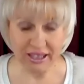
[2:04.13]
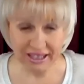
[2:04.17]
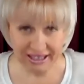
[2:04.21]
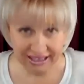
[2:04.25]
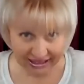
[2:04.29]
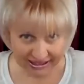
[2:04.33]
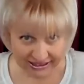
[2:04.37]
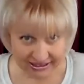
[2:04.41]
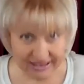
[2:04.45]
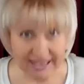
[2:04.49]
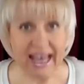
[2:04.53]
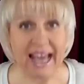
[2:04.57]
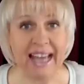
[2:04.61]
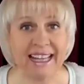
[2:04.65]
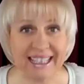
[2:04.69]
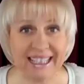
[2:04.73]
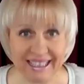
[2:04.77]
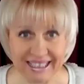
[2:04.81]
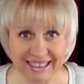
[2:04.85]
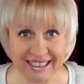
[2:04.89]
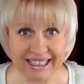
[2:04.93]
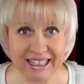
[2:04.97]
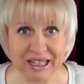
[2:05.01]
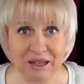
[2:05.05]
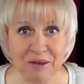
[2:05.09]
he
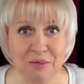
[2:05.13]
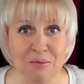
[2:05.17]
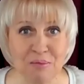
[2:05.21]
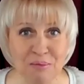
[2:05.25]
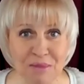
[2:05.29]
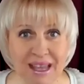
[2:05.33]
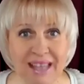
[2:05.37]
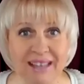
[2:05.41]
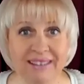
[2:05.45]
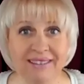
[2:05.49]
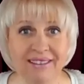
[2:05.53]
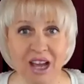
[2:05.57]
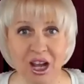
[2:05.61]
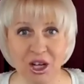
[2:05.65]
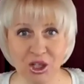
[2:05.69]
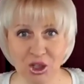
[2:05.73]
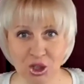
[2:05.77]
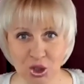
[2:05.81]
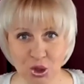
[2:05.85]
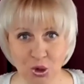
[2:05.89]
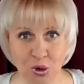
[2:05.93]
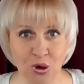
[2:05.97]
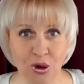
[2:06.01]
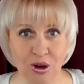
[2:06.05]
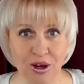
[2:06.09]
luckily made that
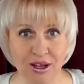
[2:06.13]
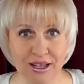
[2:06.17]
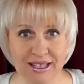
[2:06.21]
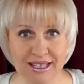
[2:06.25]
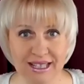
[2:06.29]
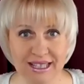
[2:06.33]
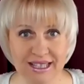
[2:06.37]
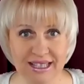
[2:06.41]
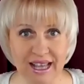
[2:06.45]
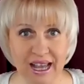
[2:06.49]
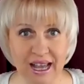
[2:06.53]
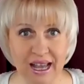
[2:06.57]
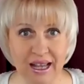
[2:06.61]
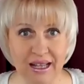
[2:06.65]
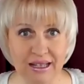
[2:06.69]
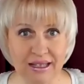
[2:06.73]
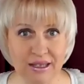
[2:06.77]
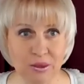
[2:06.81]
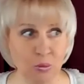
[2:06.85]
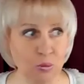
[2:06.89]
choice that